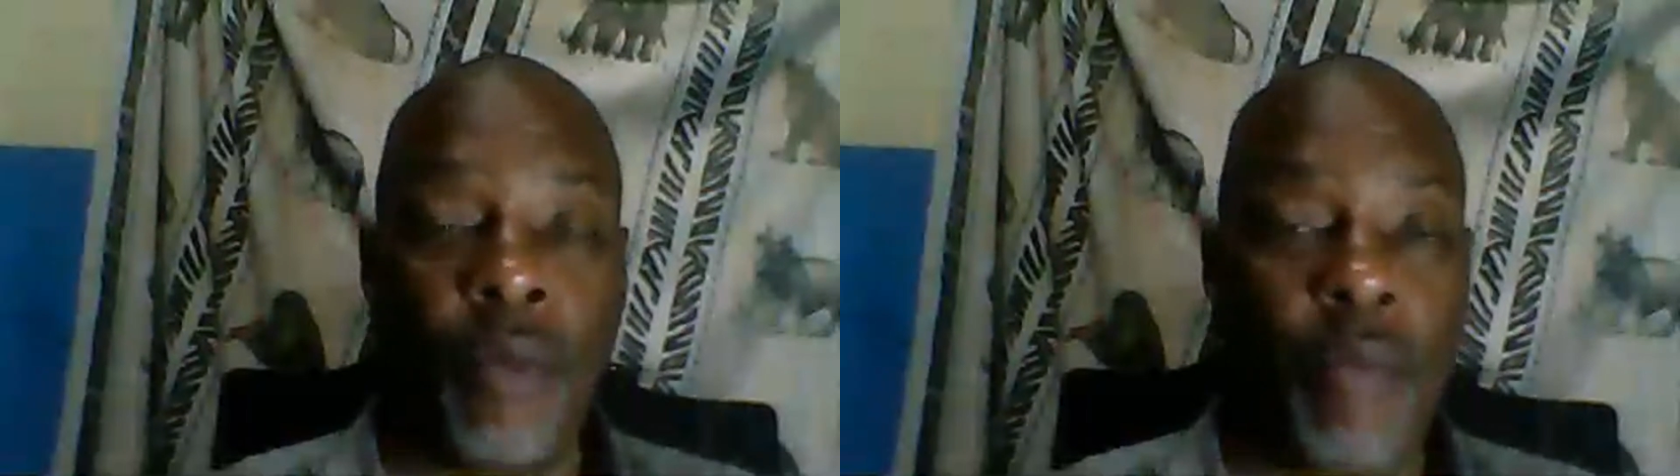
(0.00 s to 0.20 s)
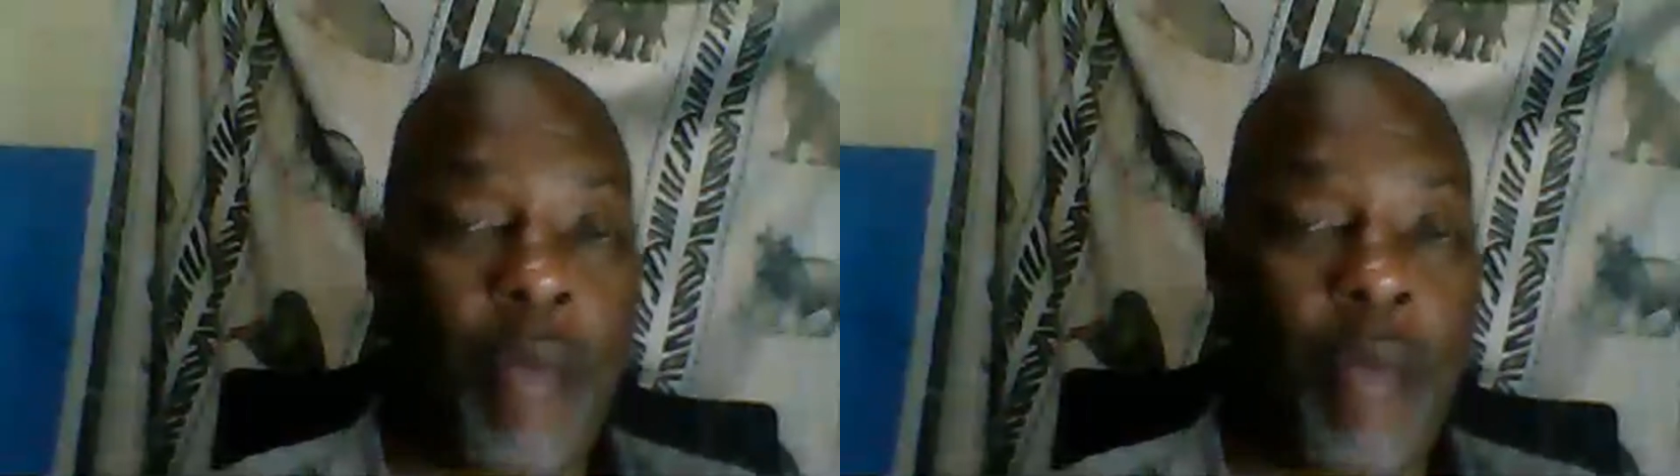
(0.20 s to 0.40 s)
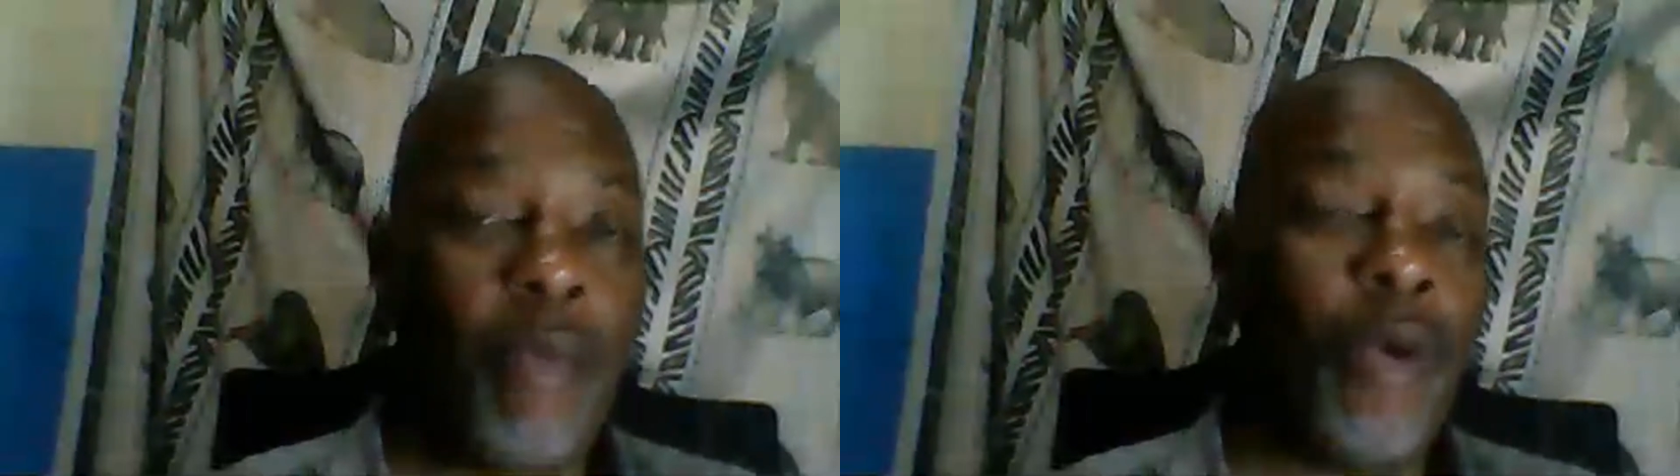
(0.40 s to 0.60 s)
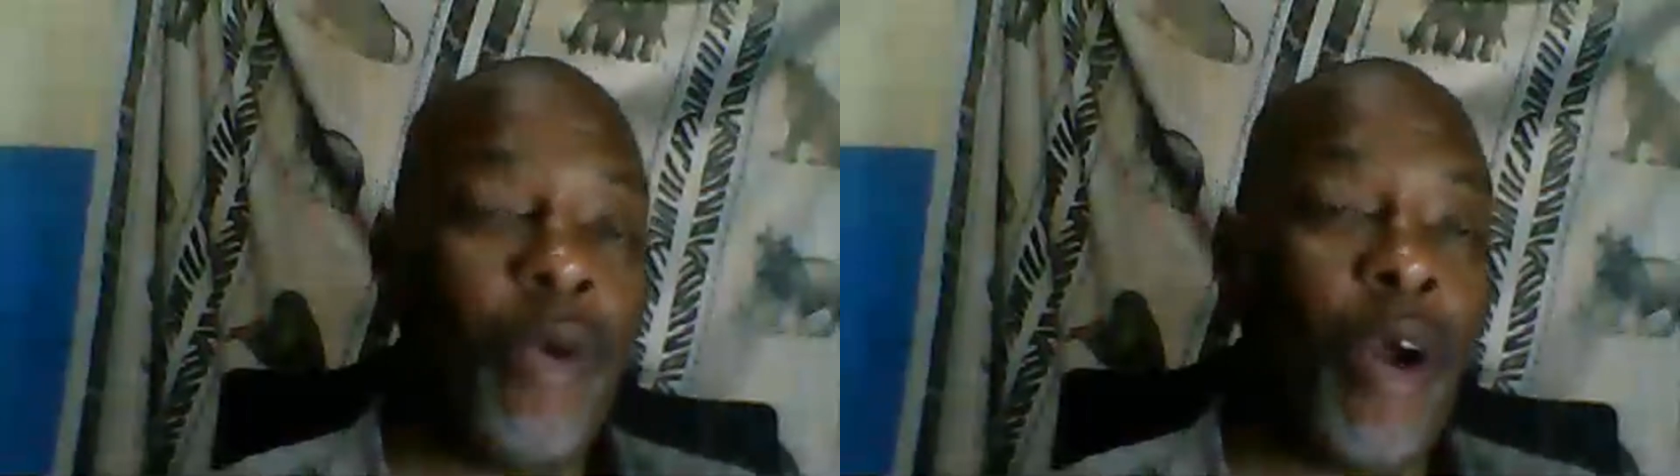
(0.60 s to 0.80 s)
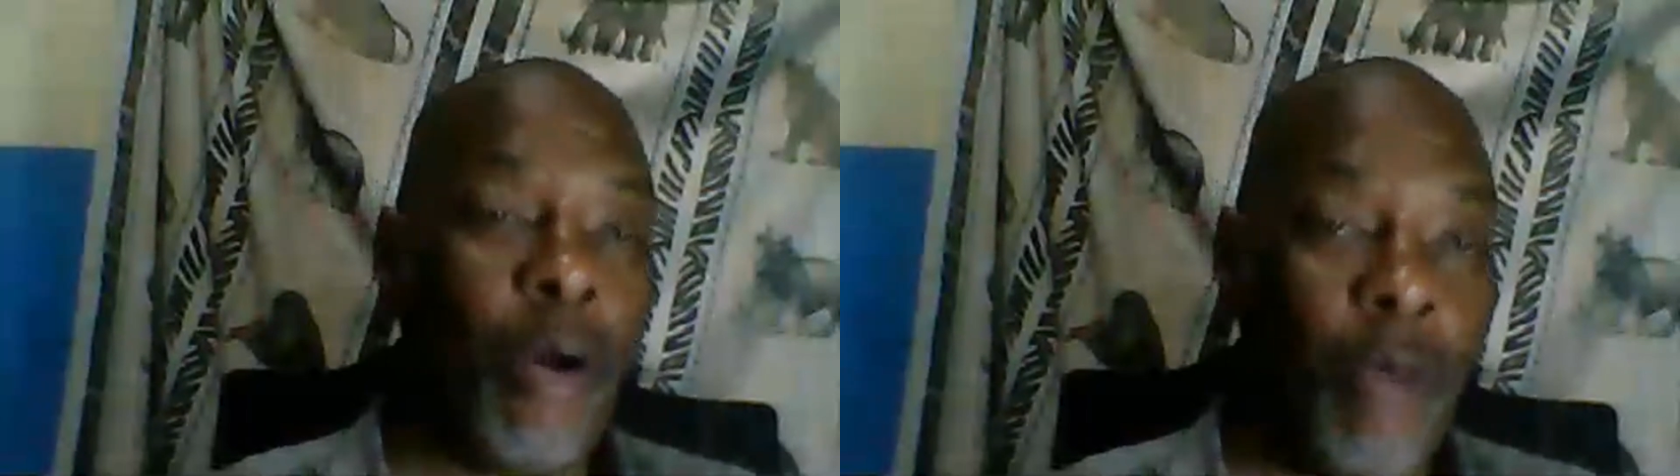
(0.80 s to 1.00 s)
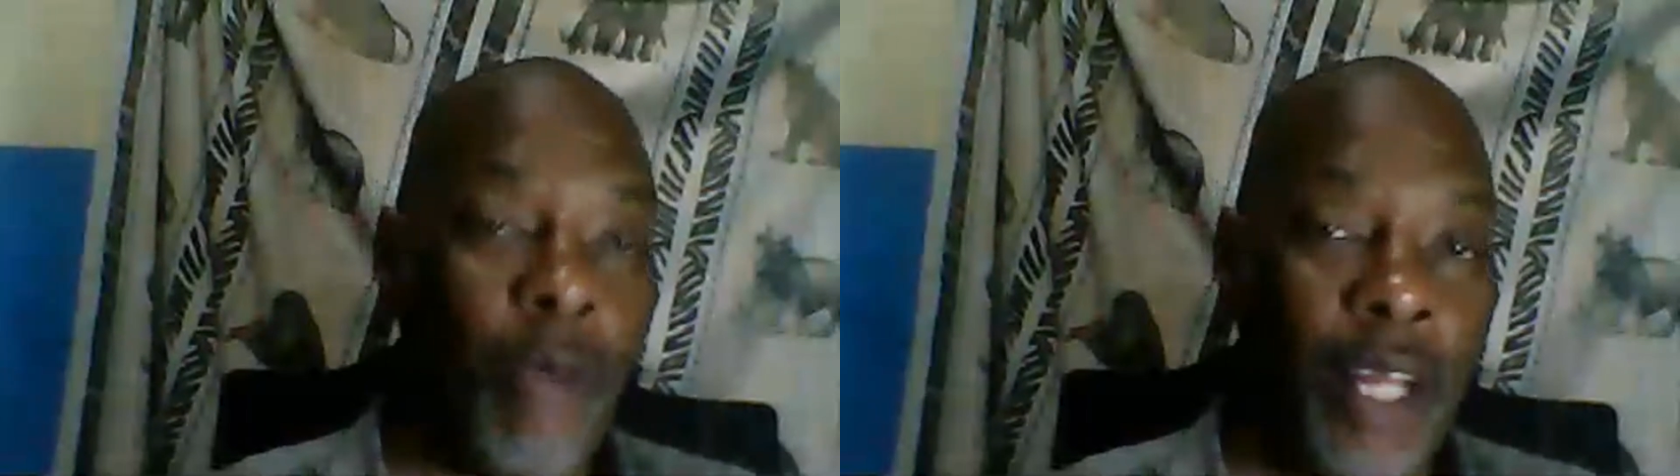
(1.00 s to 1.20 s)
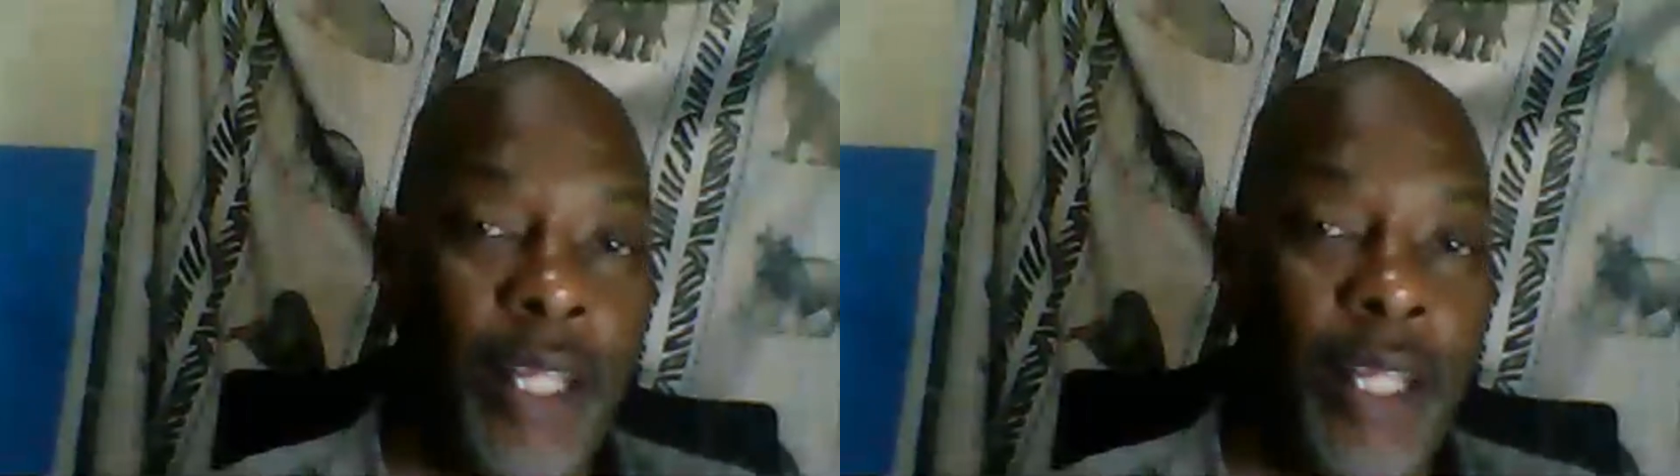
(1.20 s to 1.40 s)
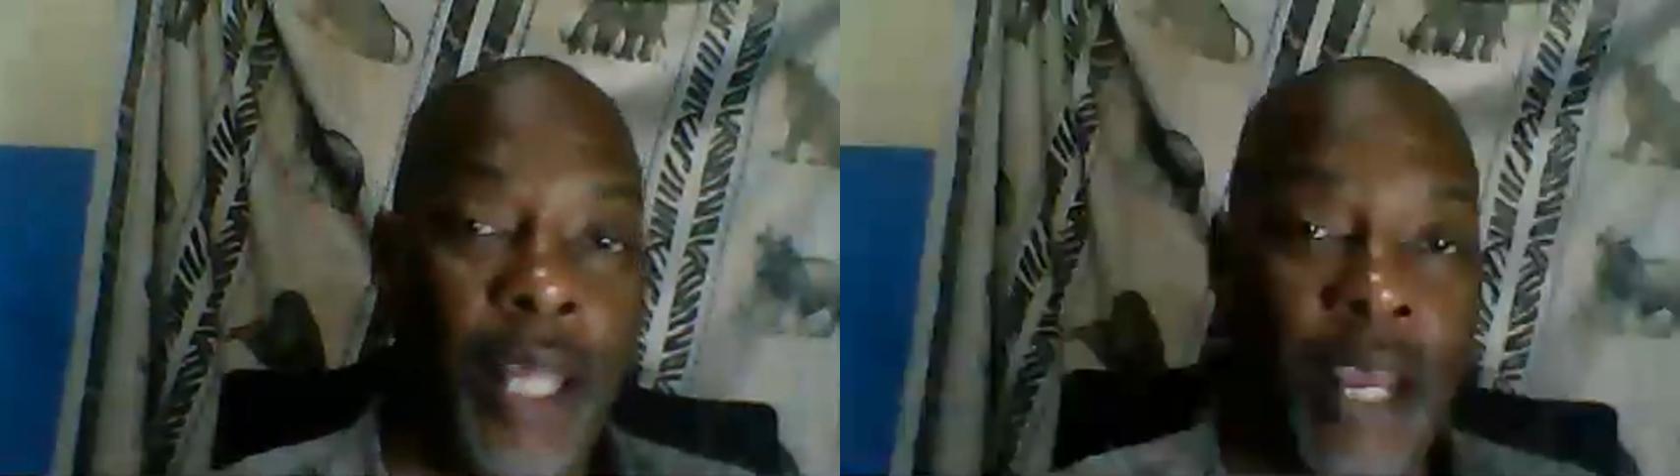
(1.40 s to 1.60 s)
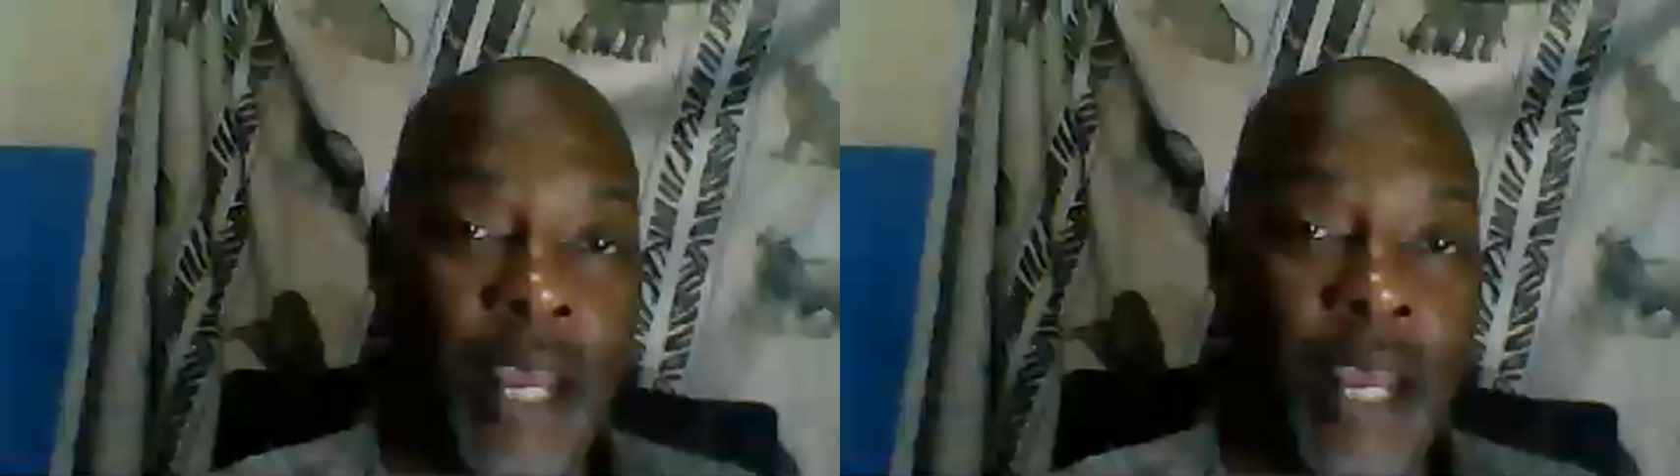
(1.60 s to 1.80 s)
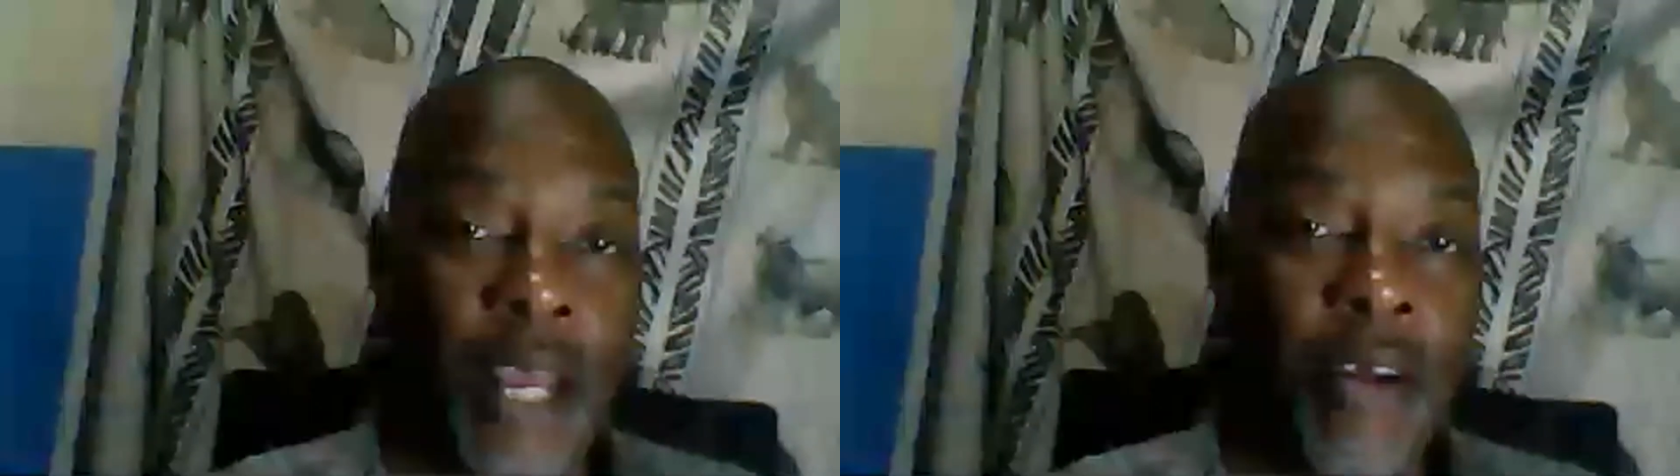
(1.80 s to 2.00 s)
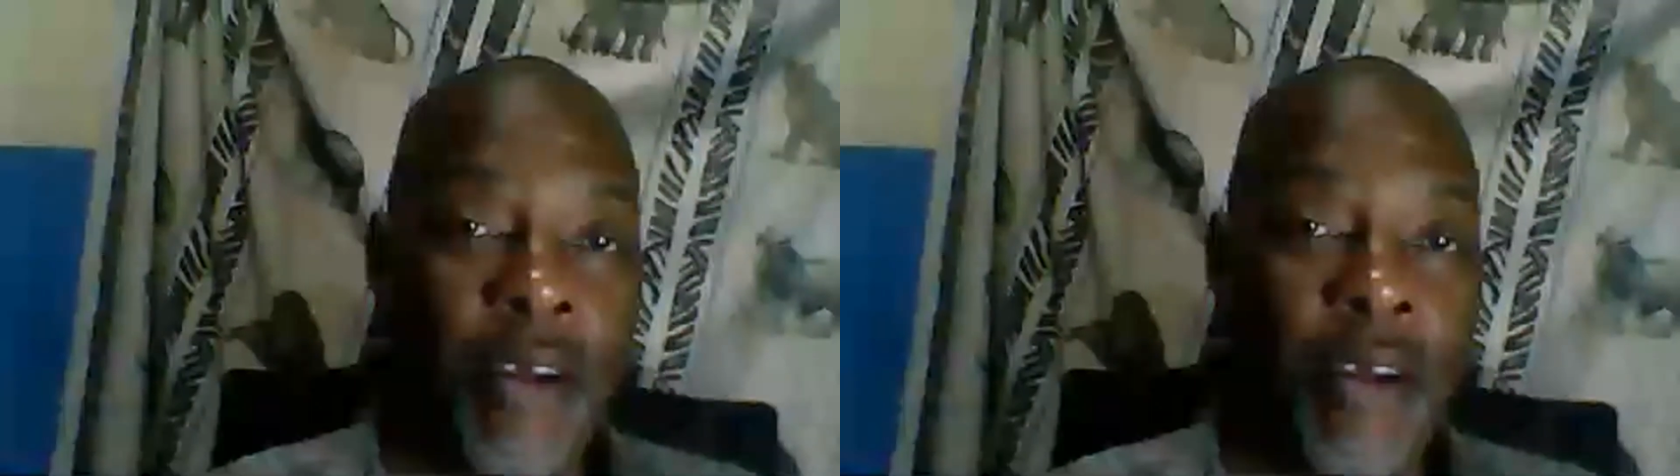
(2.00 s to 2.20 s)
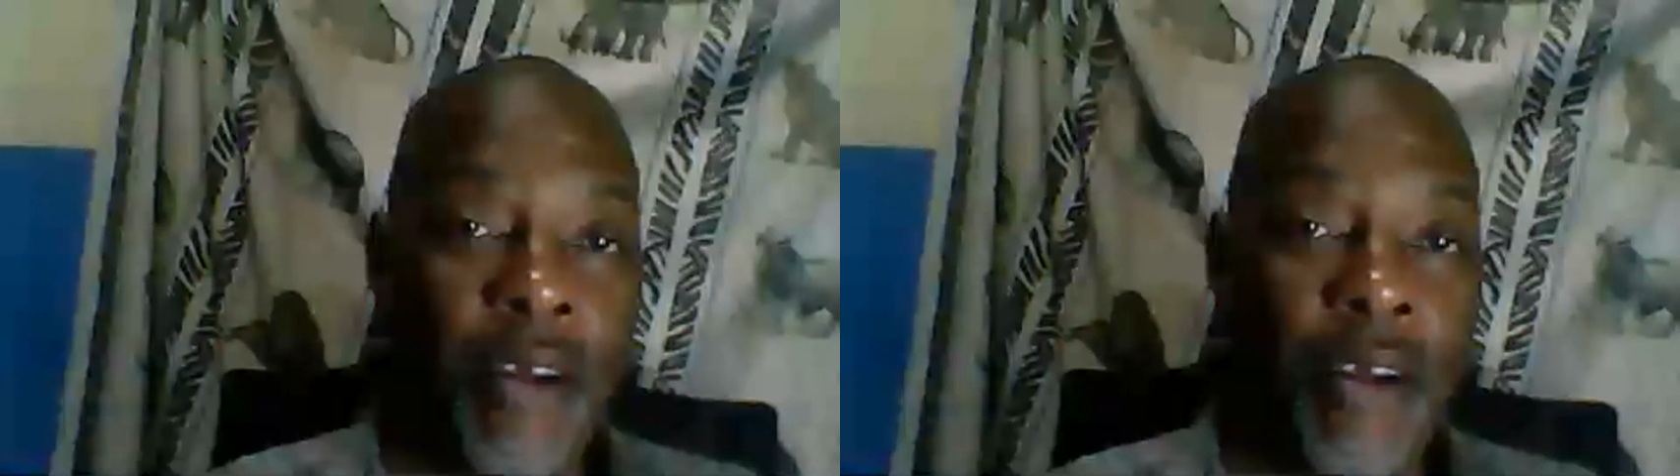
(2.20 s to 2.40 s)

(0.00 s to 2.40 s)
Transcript: But black people are already there.